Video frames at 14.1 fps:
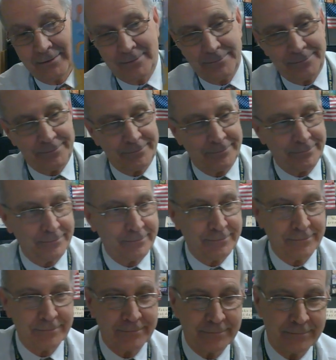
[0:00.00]

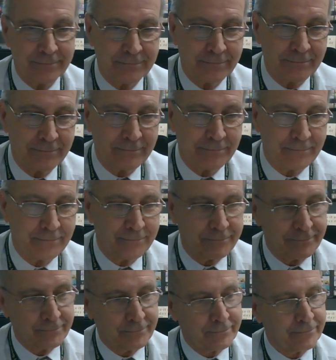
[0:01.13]

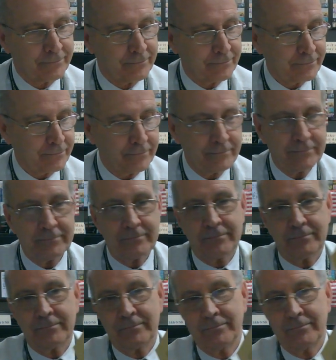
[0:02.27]
Nobody speaks.